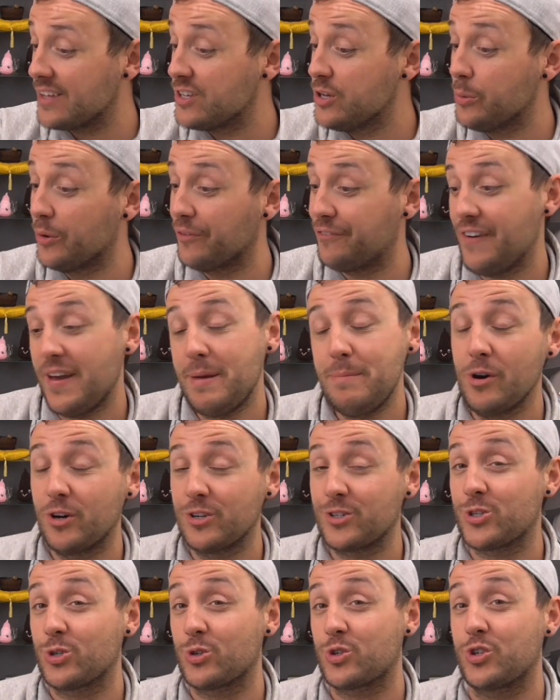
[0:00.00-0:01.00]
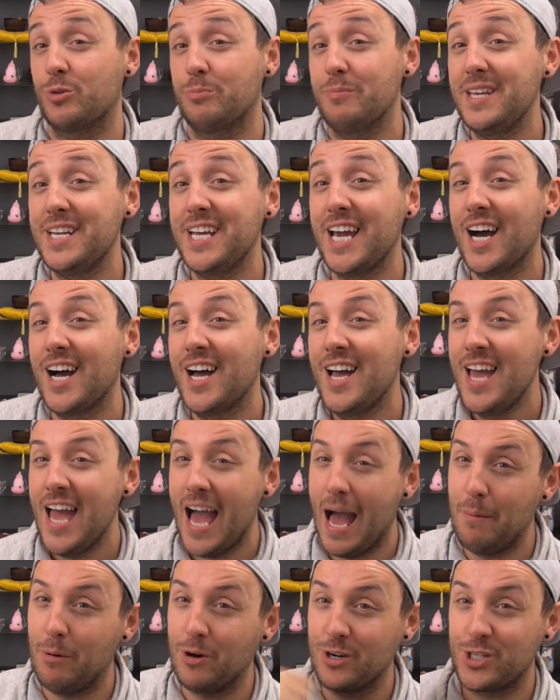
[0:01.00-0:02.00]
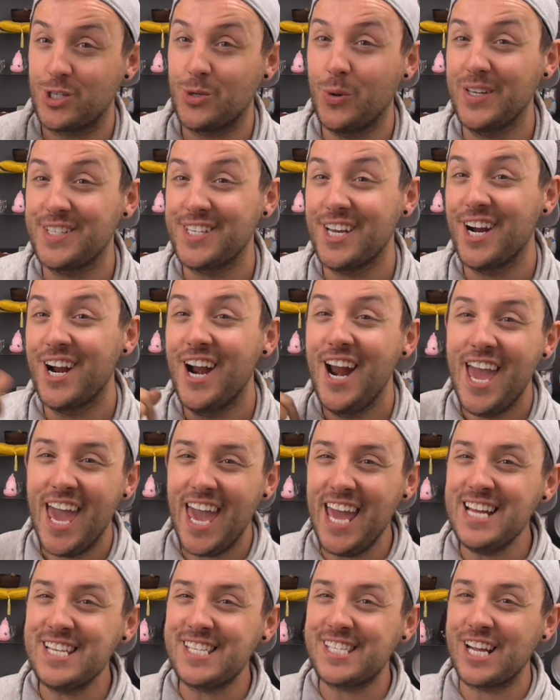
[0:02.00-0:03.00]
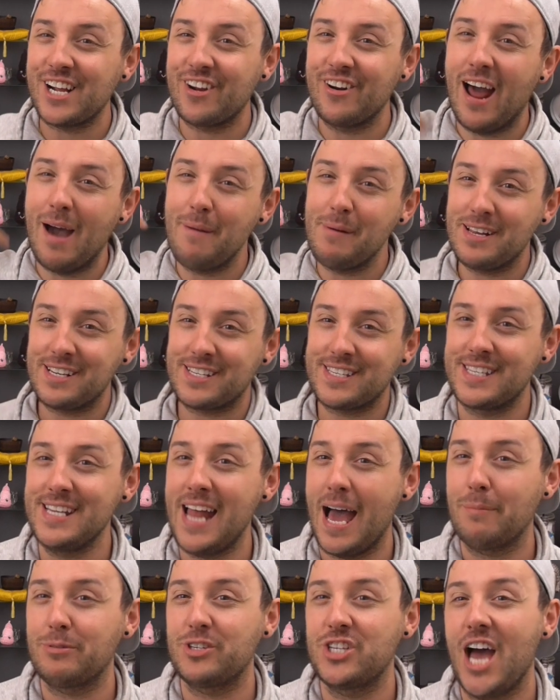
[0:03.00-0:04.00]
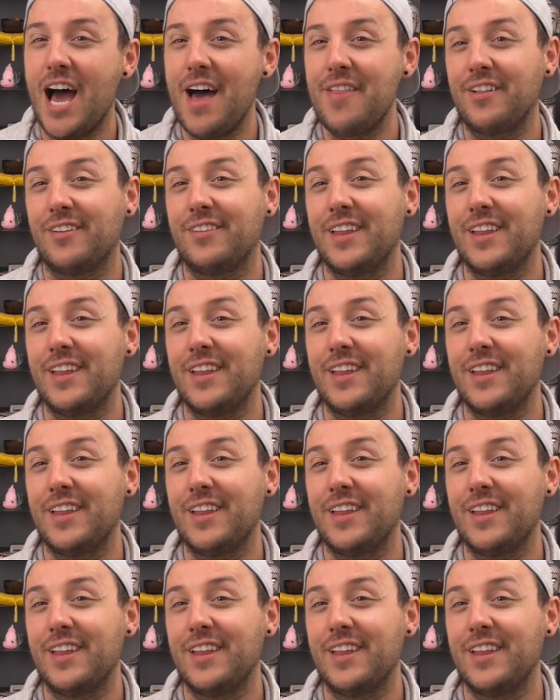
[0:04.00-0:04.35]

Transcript: You will find me on social media. I'm on Twitter, Instagram and Snapchat.